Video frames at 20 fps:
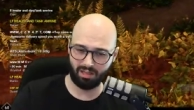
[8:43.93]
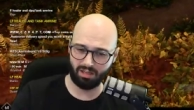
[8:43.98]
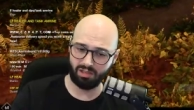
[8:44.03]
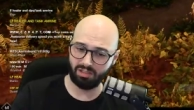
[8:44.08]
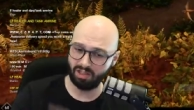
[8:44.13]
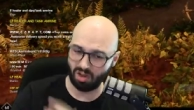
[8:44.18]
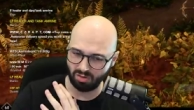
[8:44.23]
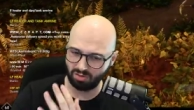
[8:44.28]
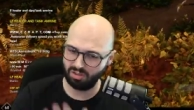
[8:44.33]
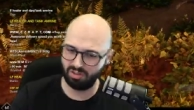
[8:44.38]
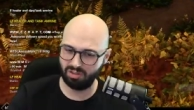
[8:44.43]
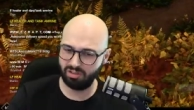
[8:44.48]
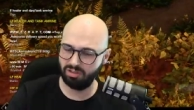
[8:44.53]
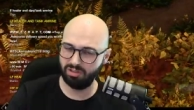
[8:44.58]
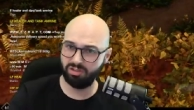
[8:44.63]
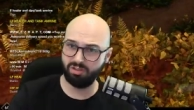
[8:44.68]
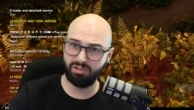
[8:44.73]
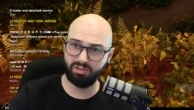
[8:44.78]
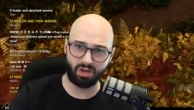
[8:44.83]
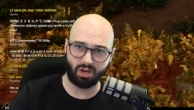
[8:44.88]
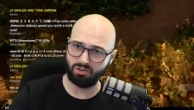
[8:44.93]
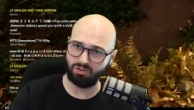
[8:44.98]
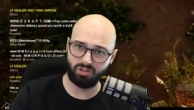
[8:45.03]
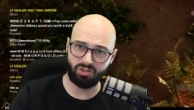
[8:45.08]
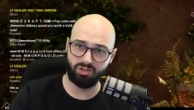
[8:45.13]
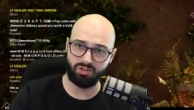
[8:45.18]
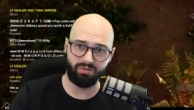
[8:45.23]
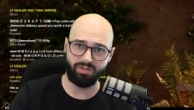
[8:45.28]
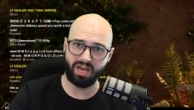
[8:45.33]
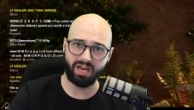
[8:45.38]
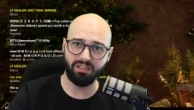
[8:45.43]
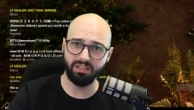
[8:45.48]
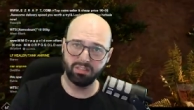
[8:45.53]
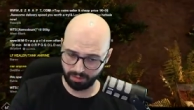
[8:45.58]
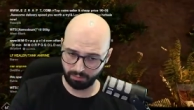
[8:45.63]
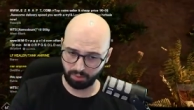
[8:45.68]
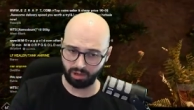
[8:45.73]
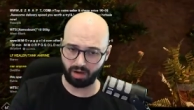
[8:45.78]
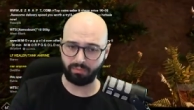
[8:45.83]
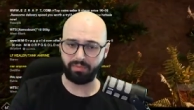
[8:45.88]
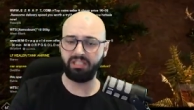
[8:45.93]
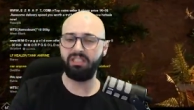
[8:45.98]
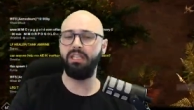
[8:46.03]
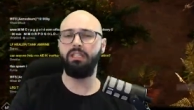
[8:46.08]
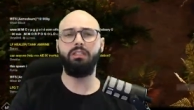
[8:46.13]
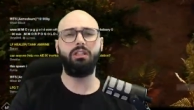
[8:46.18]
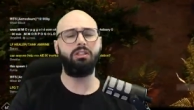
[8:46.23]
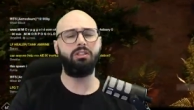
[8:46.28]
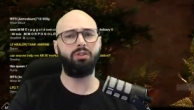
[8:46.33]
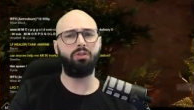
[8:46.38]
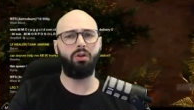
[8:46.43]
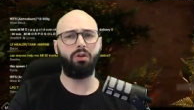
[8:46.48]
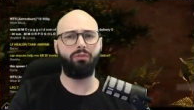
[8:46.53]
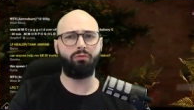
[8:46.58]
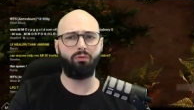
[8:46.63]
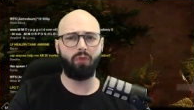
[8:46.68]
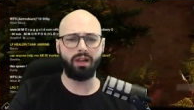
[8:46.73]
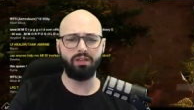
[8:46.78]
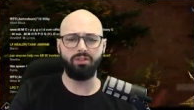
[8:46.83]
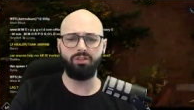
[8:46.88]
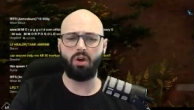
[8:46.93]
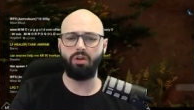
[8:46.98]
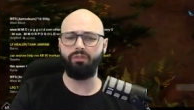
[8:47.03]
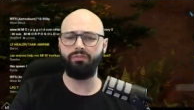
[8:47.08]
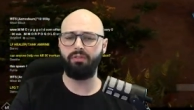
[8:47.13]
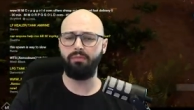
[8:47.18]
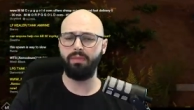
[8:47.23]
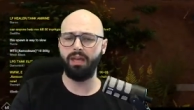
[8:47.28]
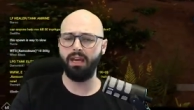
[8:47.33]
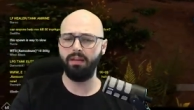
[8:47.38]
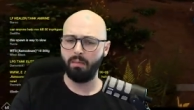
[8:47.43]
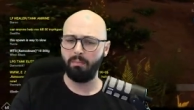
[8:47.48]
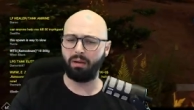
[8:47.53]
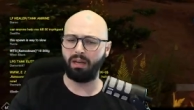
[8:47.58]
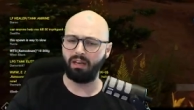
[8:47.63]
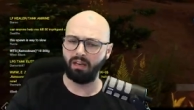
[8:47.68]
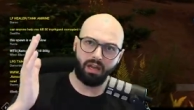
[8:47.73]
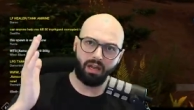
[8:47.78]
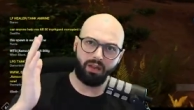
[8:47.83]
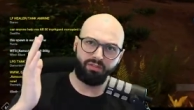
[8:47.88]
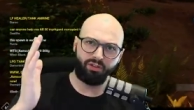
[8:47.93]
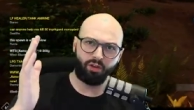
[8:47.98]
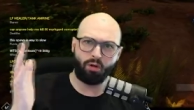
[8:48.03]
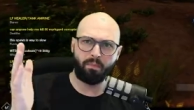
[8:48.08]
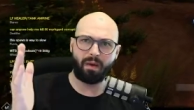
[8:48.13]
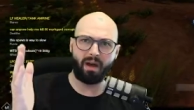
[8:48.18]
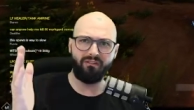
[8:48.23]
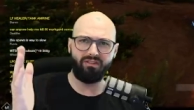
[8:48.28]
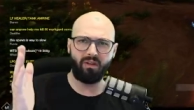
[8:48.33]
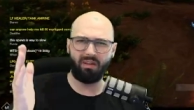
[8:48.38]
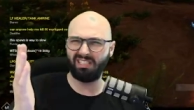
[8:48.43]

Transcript: Don't. Don't do that. Point number six sort of runs on from that, but if you're above,